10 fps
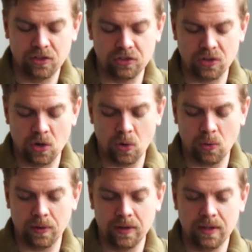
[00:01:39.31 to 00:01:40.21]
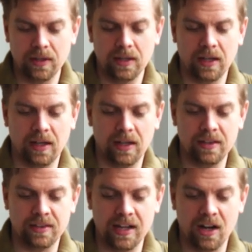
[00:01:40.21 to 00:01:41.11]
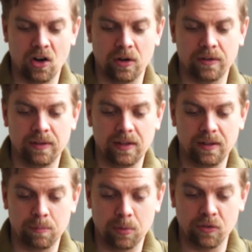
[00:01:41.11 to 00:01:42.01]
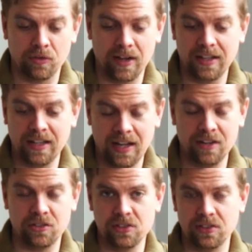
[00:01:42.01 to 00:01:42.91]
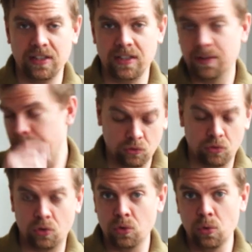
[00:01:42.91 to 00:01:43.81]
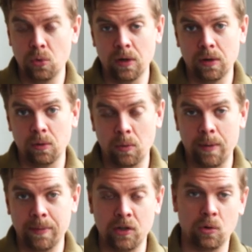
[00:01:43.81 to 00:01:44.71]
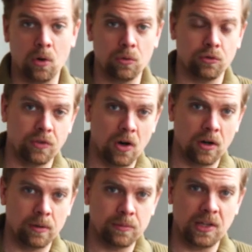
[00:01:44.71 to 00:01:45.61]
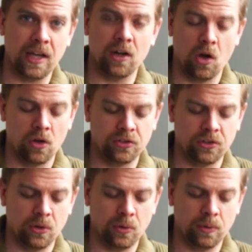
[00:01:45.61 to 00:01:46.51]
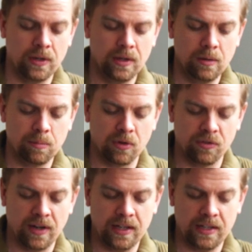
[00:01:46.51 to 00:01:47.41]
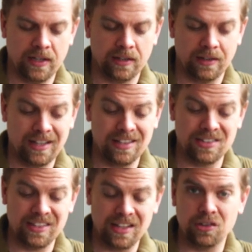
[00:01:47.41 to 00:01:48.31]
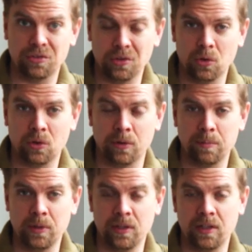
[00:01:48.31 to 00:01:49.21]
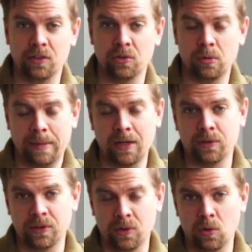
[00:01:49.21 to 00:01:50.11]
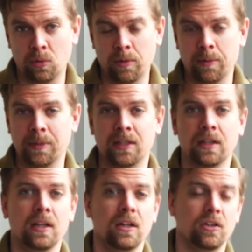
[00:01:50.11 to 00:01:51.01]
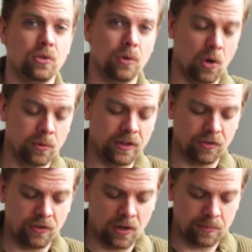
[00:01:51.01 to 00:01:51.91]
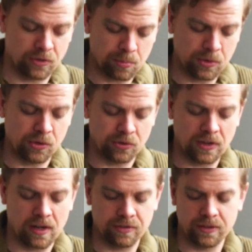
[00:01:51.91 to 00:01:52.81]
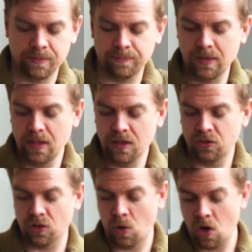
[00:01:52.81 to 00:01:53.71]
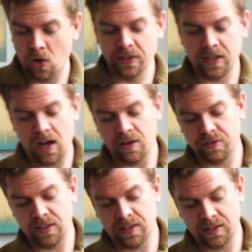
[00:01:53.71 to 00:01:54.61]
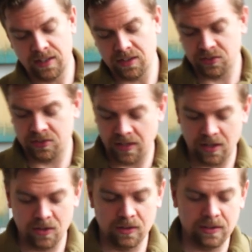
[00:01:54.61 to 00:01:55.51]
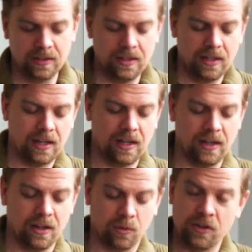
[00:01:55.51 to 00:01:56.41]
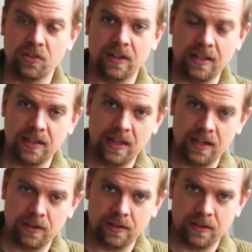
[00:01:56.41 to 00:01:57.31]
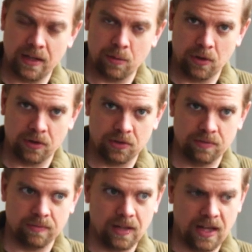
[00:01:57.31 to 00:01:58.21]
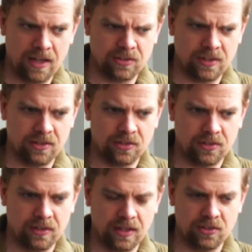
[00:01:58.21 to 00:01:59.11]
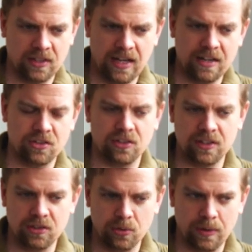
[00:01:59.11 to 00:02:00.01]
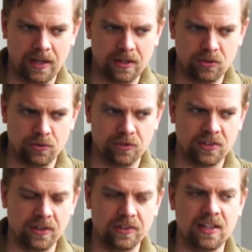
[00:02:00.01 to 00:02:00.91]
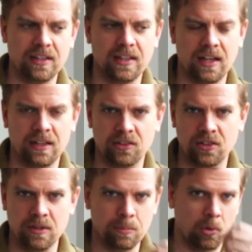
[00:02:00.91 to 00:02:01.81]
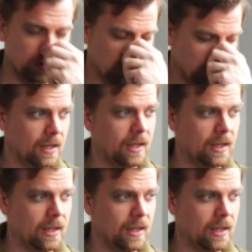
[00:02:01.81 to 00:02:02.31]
So they are providing agency to women who own farms and also providing incentive for local communities to empower their own women to own their farms to produce coffee. So all the coffee that they sell, originally they worked as an agency to facilitate that and as an importer,